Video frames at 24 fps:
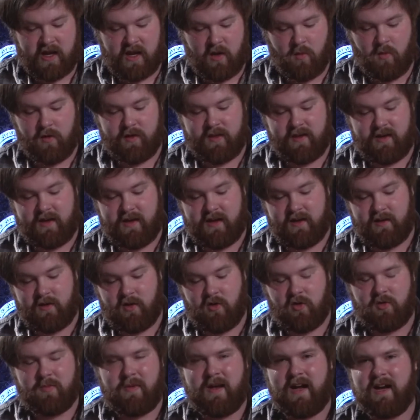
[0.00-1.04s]
and once again
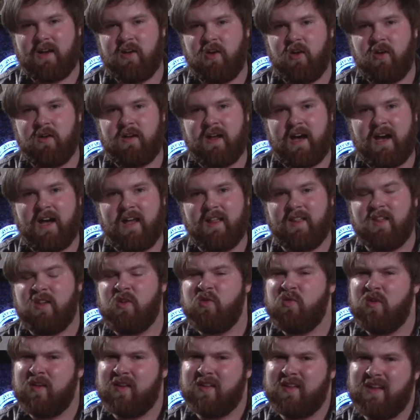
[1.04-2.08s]
goes back to your TIEs.
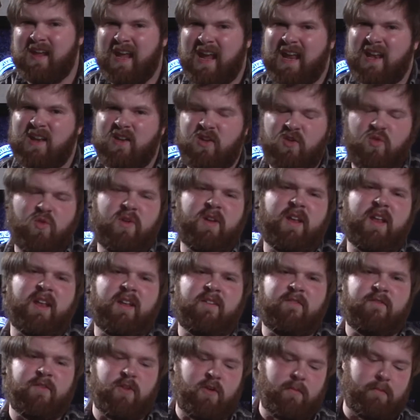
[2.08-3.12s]
You just can't do it
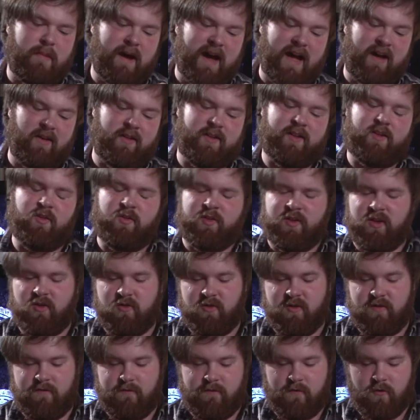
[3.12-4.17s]
unless their pilot skill's
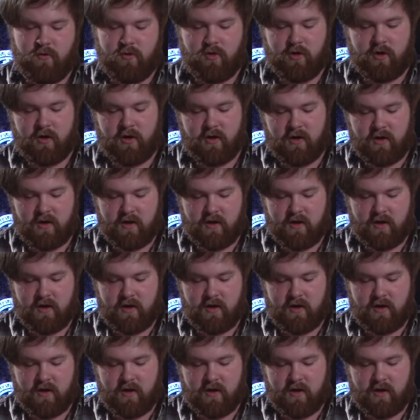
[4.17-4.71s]
lower than 4.